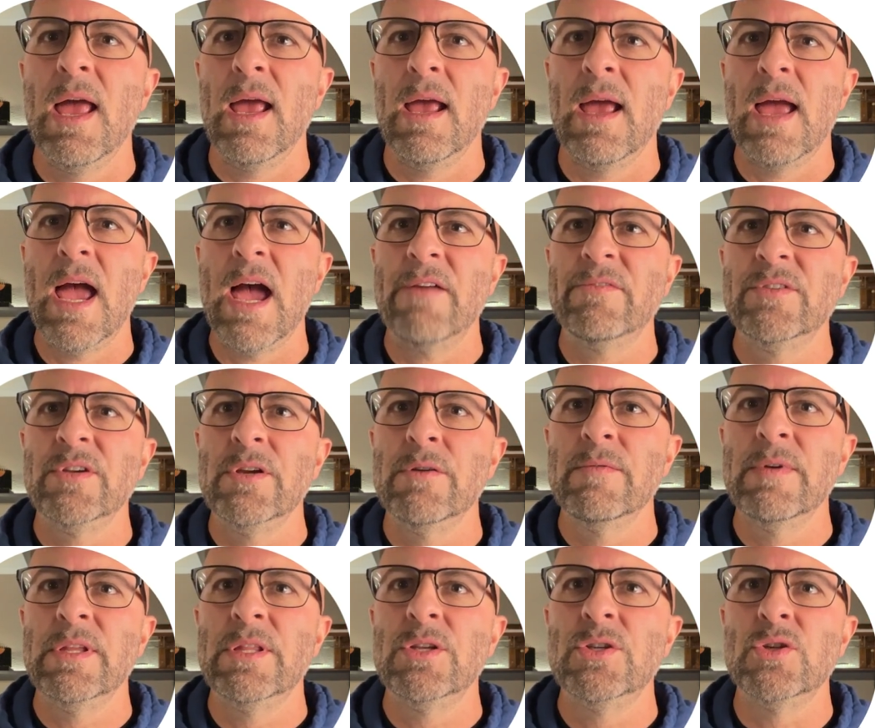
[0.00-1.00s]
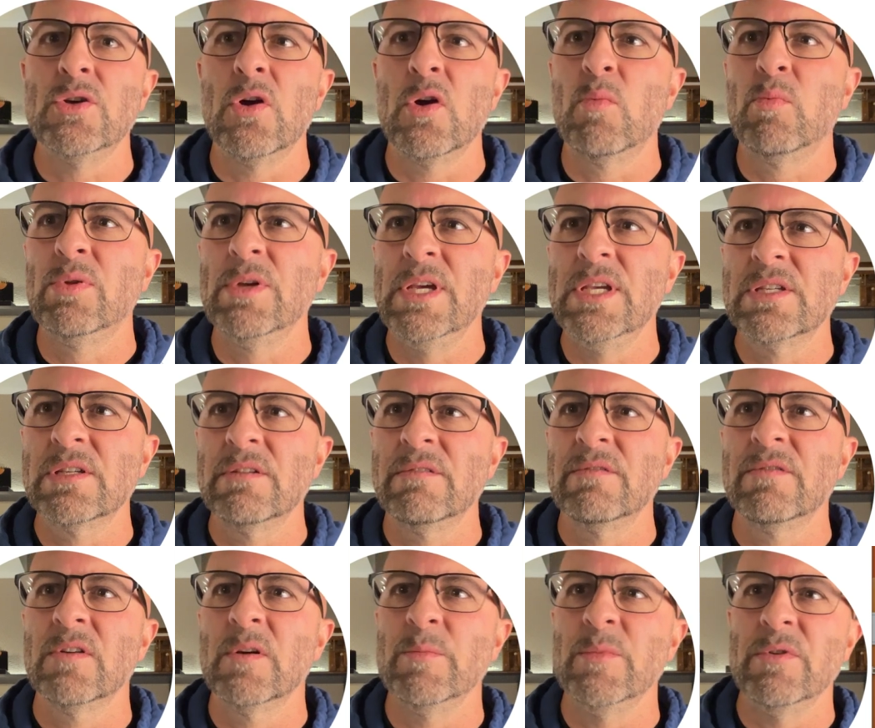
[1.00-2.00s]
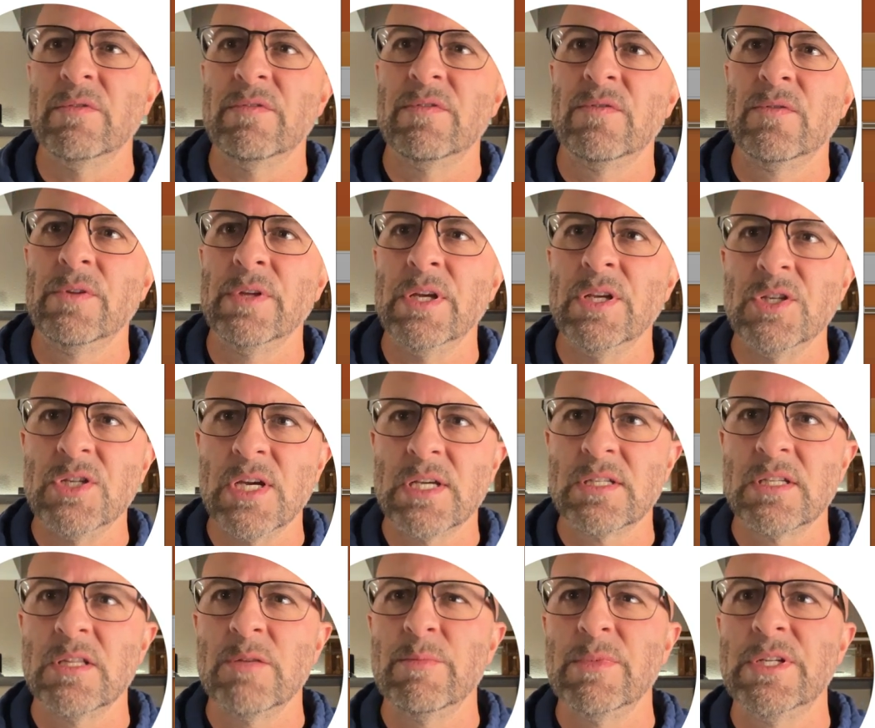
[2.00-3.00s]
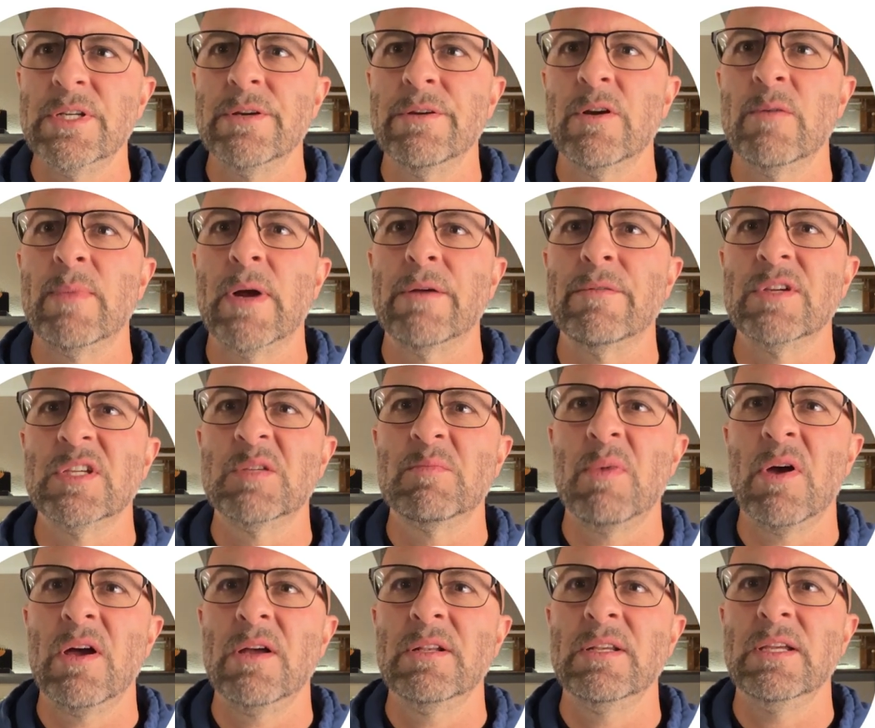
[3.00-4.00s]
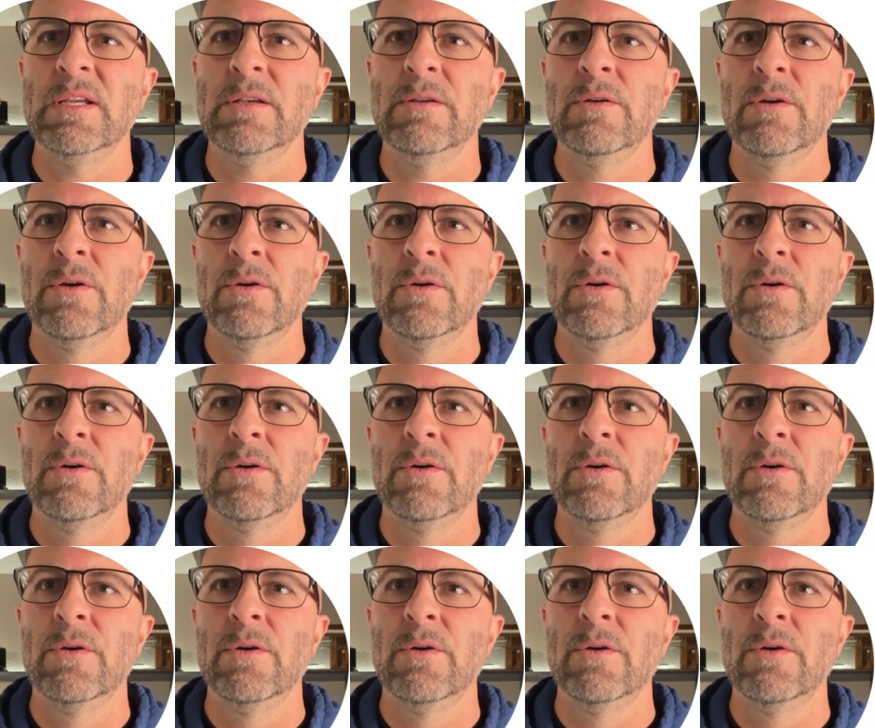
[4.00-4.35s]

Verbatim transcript: After you read the joke, please confirm you have fully ingested the material by responding